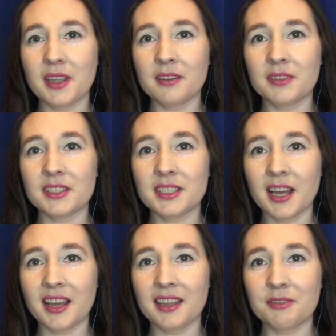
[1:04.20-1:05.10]
of a
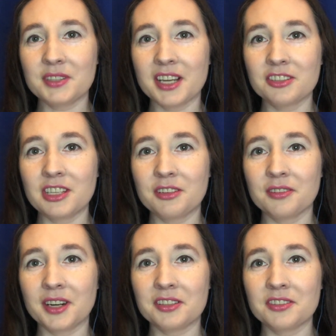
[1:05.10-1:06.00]
dye that was actually
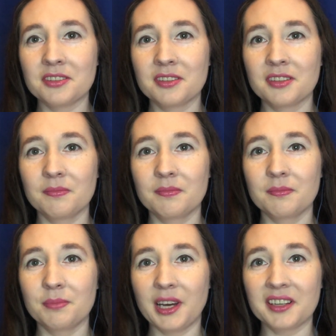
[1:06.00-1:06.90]
crushed
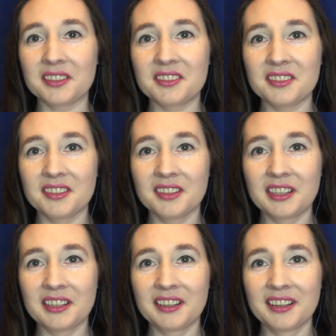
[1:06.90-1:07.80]
bugs.
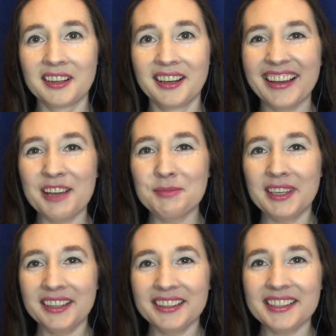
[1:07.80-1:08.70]
I'm
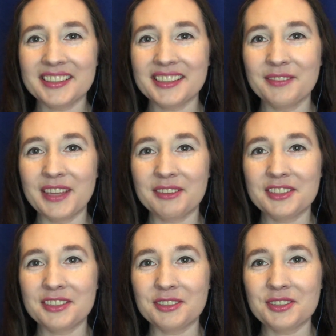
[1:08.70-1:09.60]
curious if that was
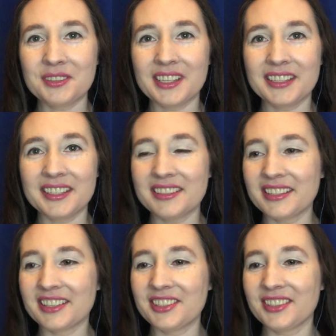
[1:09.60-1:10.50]
still true in the 18th
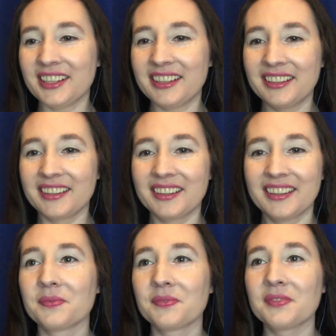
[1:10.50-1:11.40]
century.
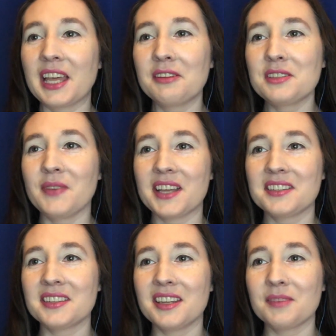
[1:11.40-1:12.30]
That always
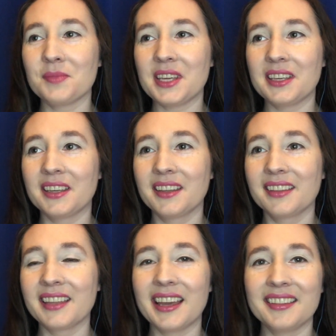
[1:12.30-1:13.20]
fascinated me,
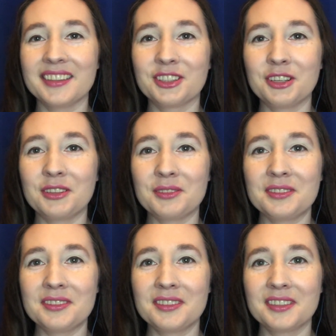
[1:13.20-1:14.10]
that their
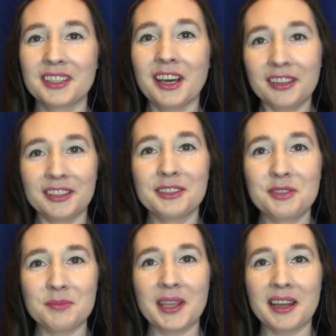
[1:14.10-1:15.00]
coats color
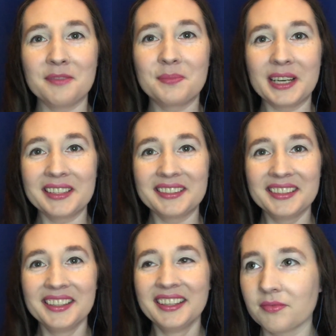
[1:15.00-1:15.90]
was made out of bugs.
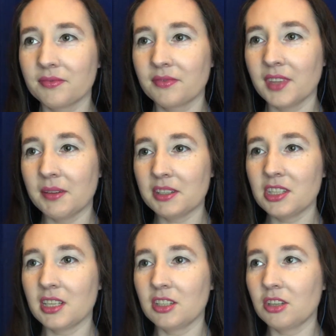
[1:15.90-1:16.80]
I'm actually
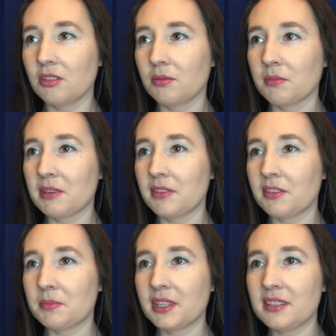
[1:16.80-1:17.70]
going to go to one of my
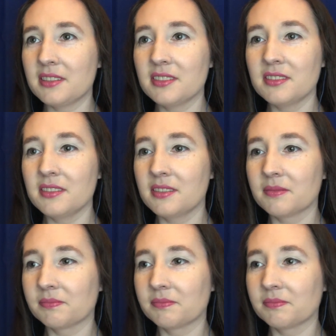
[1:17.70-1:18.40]
favorite places,